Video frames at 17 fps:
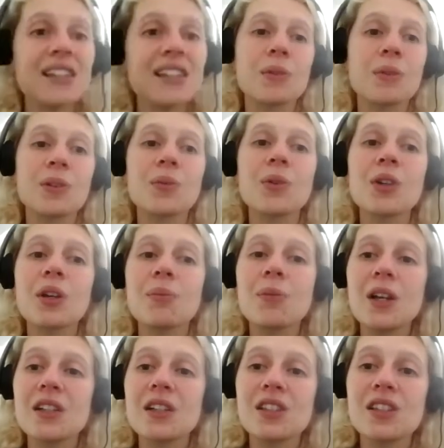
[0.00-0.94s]
but what I'm
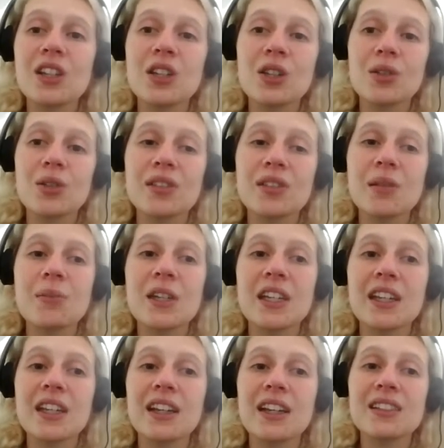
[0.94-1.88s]
asking you,
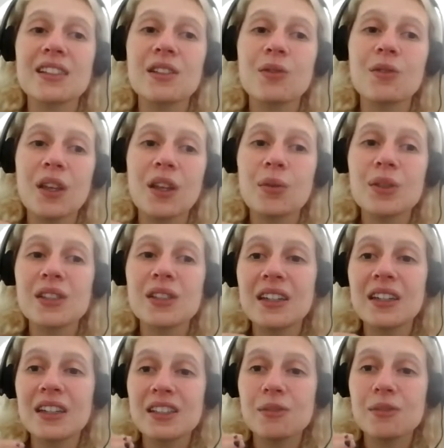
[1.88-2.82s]
Samikya, is if there was
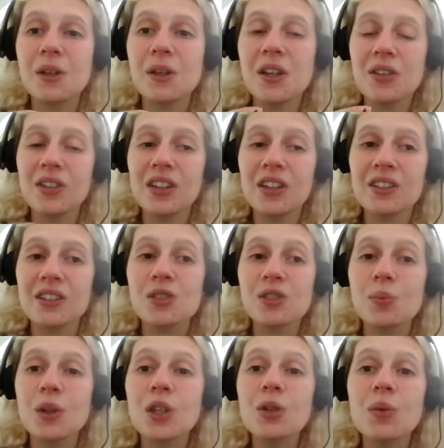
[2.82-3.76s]
an
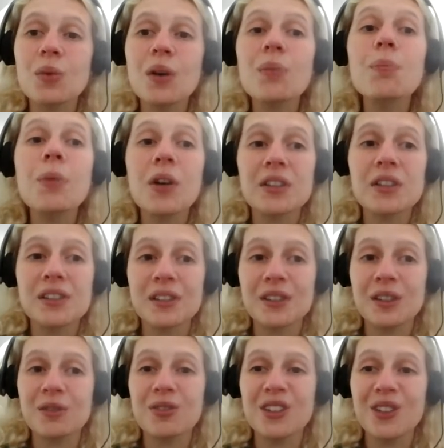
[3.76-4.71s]
experience where you were
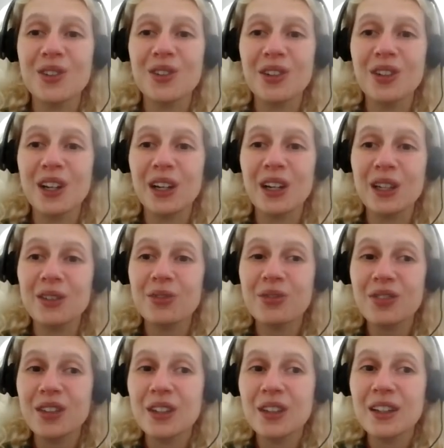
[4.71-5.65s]
positive in your
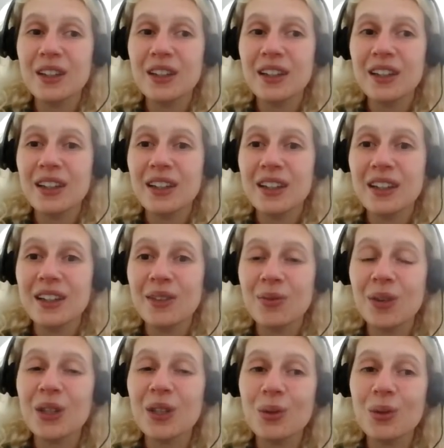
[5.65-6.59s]
life, where
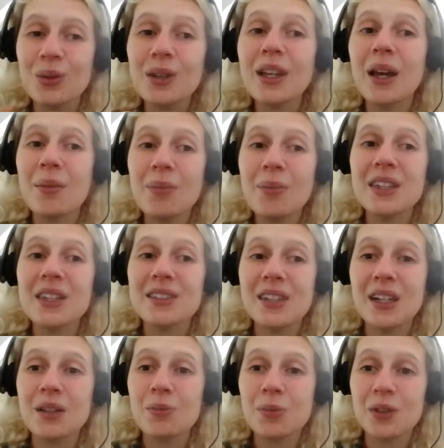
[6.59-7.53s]
you kept
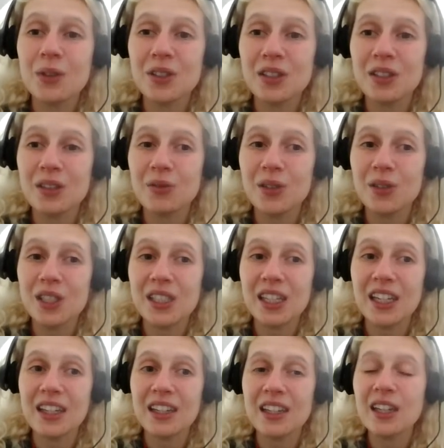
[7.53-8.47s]
maintained
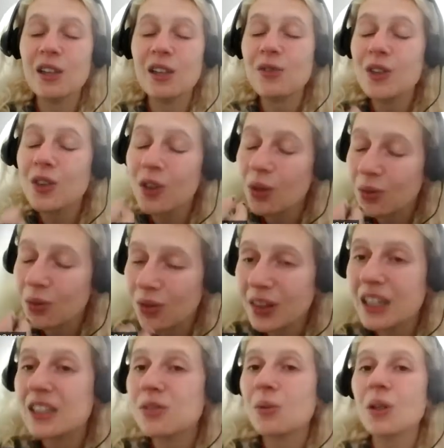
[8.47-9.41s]
positivity, even though
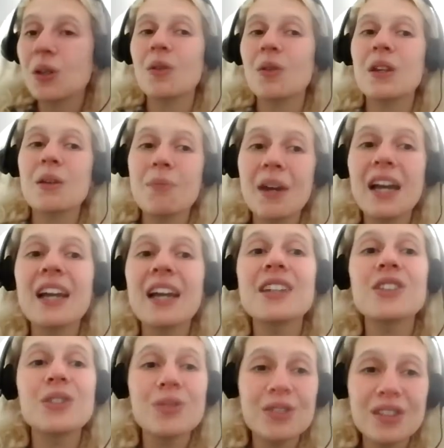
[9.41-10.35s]
things were going bad,
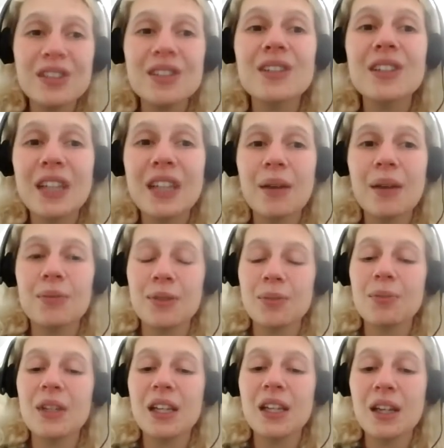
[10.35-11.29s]
you still kept
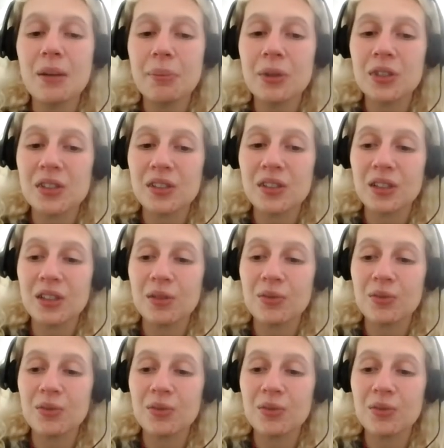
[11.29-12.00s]
being positive.